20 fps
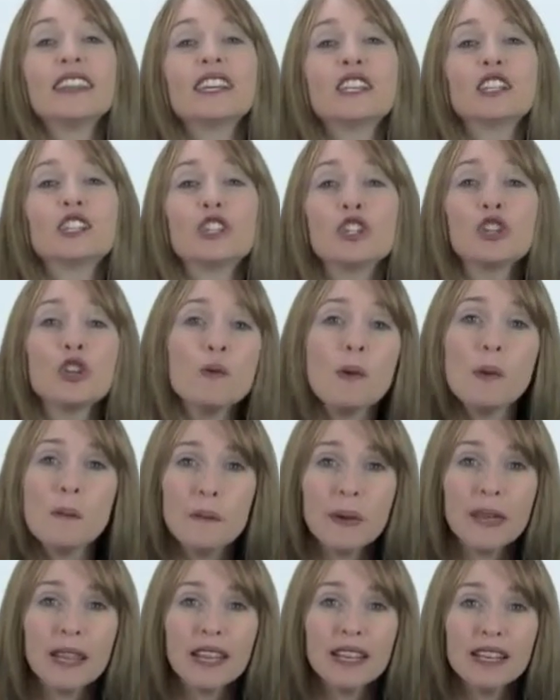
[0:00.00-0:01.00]
that as human
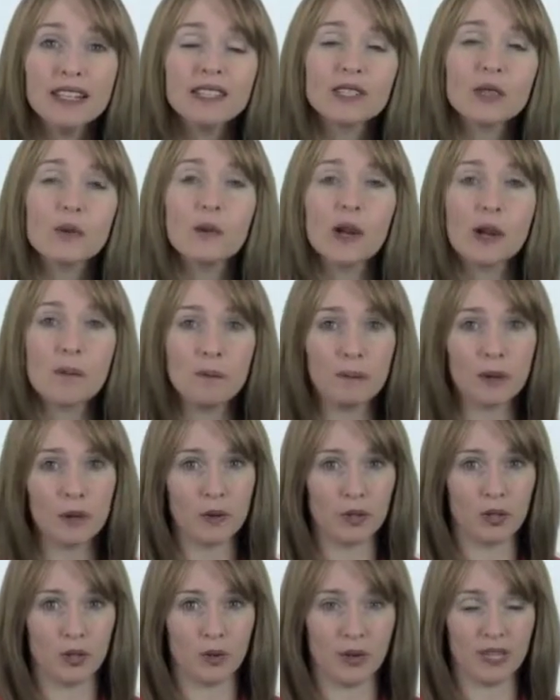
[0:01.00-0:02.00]
beings, we're
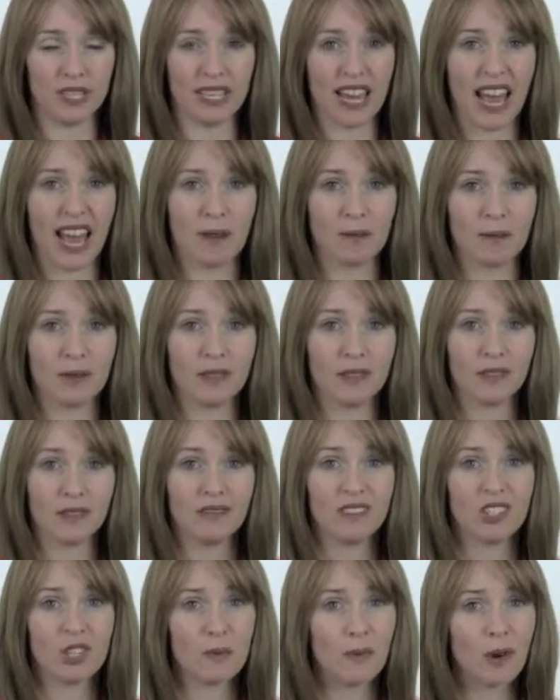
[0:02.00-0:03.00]
built to adapt
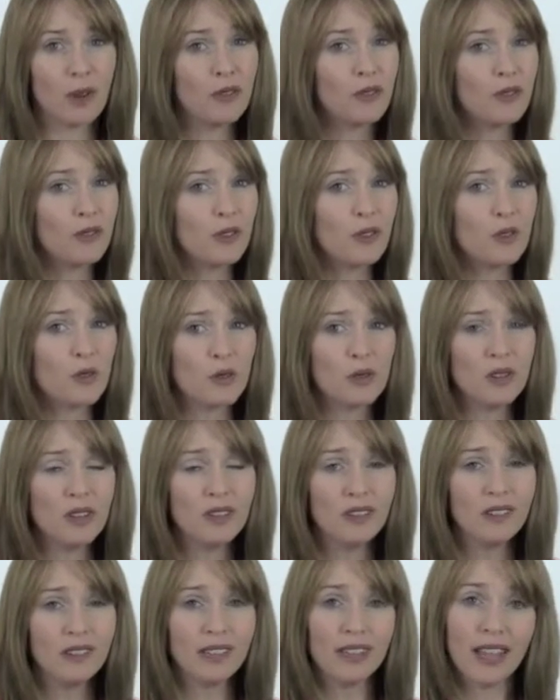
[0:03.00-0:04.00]
to both the good
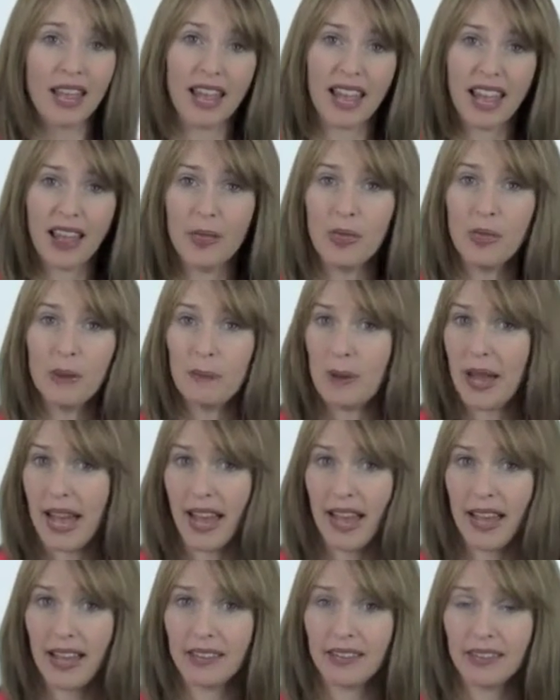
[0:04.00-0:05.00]
and the
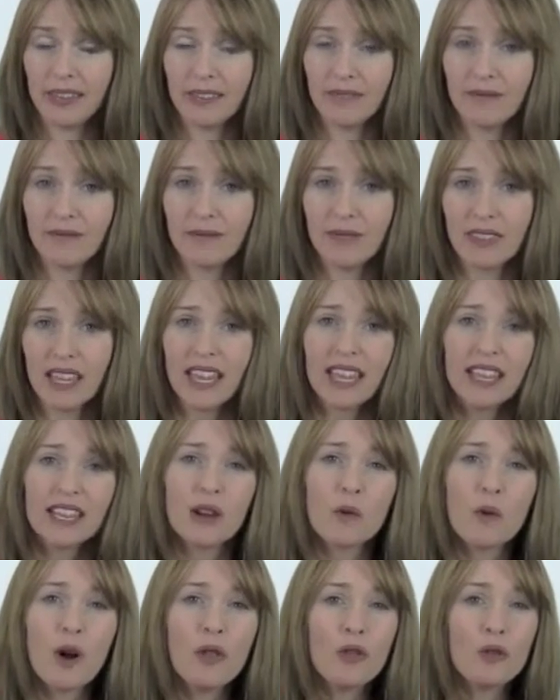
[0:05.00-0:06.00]
bad.
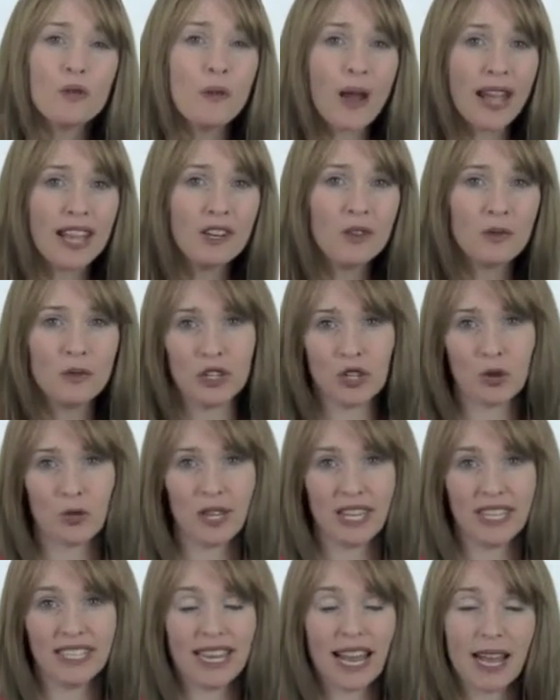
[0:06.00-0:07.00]
Now, while the rate at which
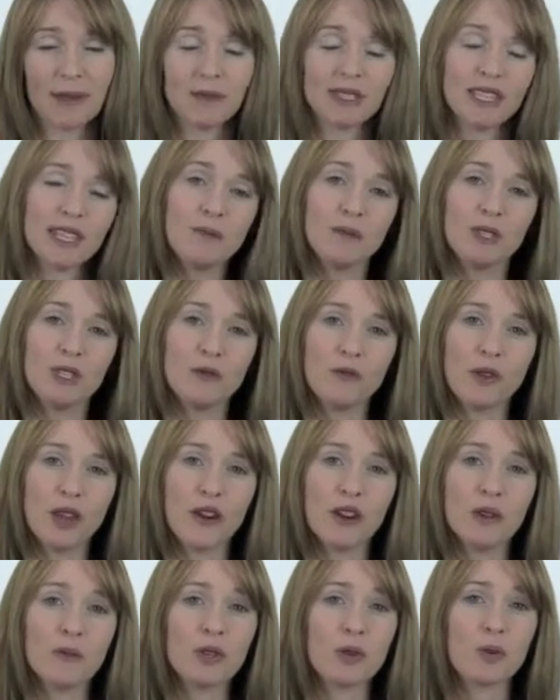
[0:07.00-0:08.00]
we adapt seems to
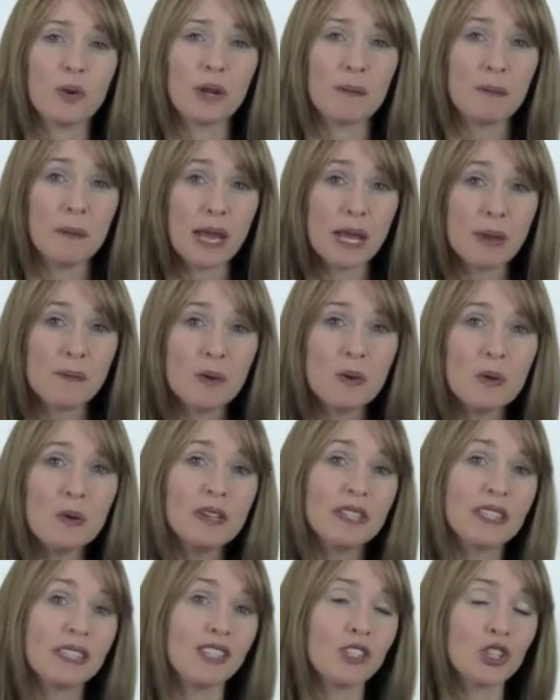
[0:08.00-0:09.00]
vary between people
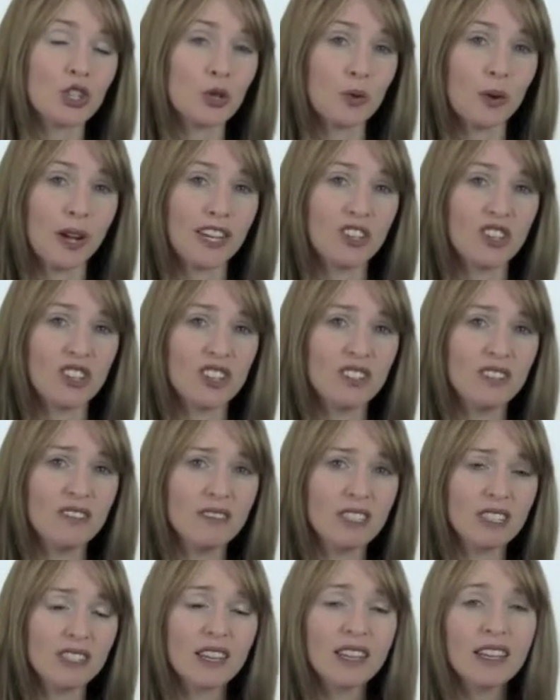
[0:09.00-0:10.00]
and
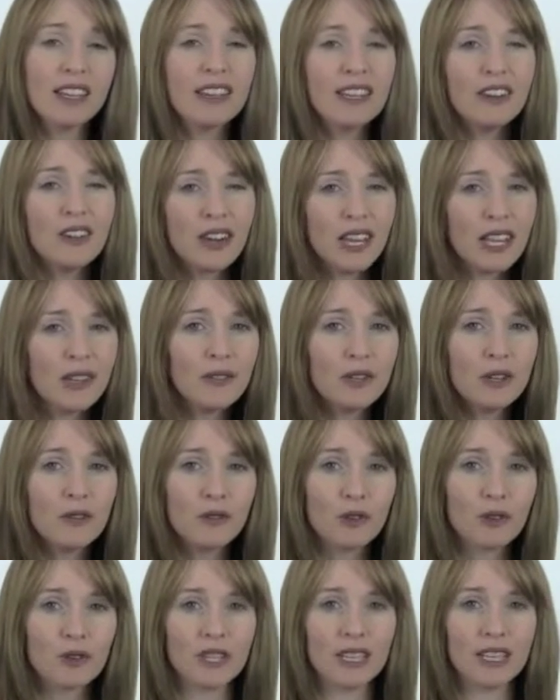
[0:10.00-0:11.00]
situations, there are even a
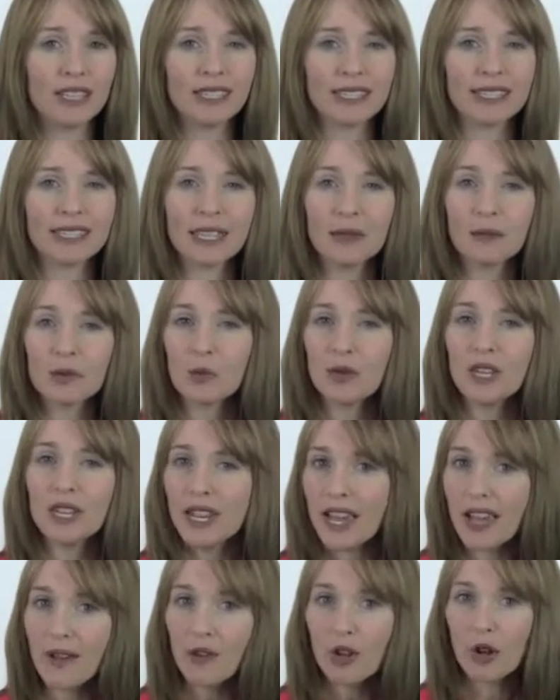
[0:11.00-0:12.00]
few things it seems we
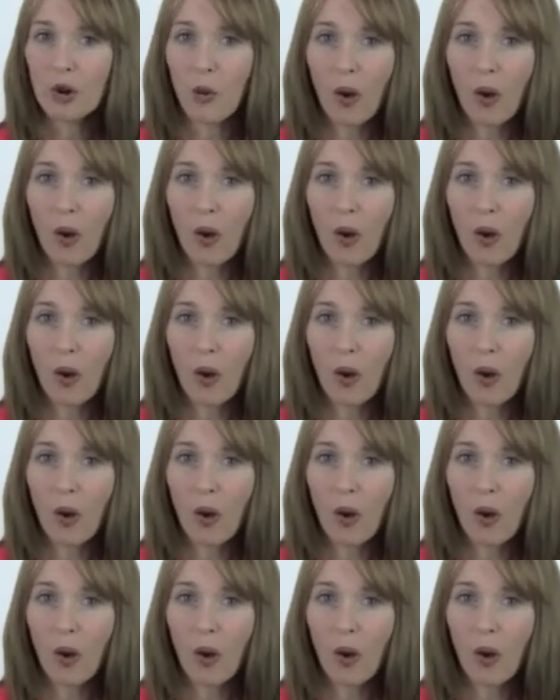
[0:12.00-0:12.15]
never